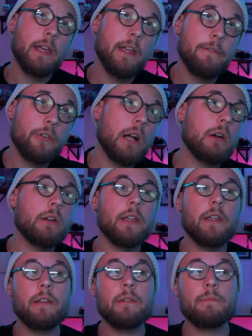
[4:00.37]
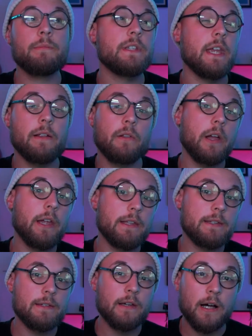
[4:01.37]
if you're out in
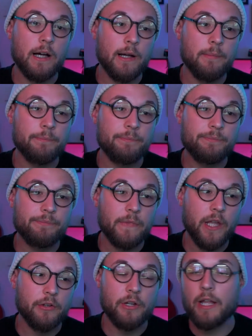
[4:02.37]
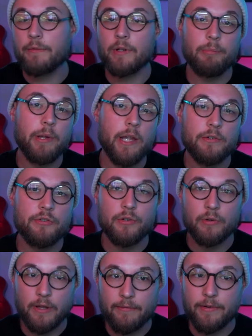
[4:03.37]
daylight and you're kind of in a pinch, you
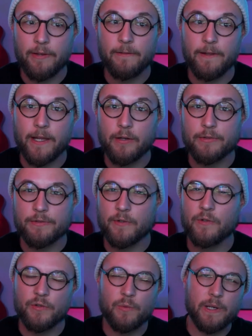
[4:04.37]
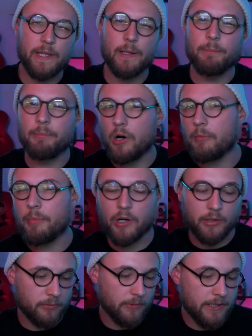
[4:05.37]
don't have anything else, and you just want to get a
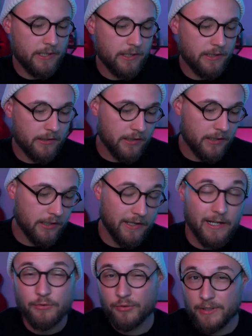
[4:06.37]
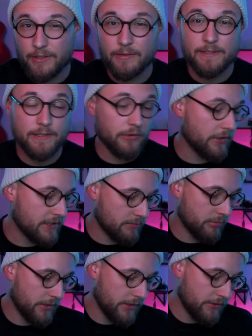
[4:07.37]
ballpark reading, it actually still does a
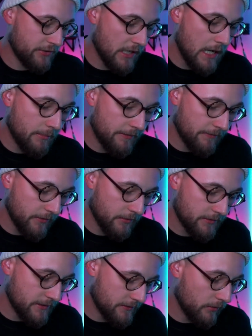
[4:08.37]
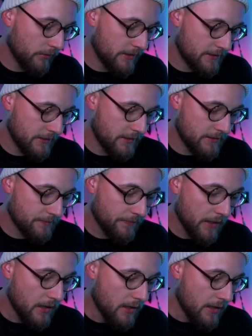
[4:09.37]
pretty good job, even though it's as old as it is.
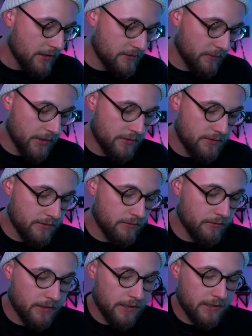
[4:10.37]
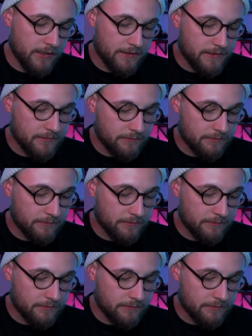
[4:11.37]
So what you do is